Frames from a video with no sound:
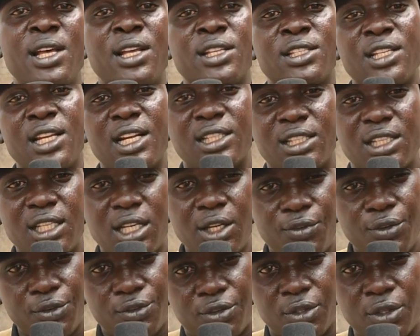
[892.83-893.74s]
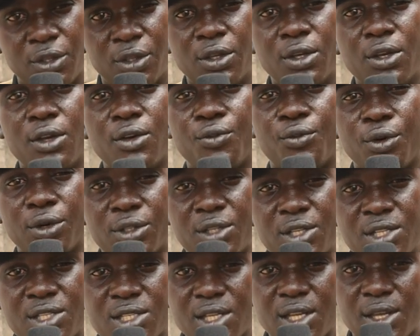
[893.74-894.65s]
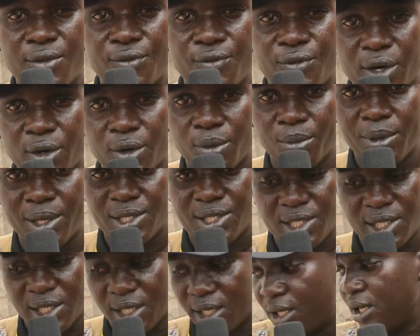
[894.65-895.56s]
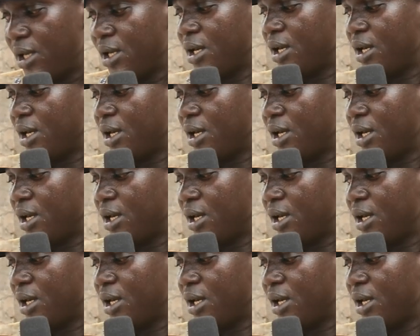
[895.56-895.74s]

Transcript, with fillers: say that three fifty for this environment here.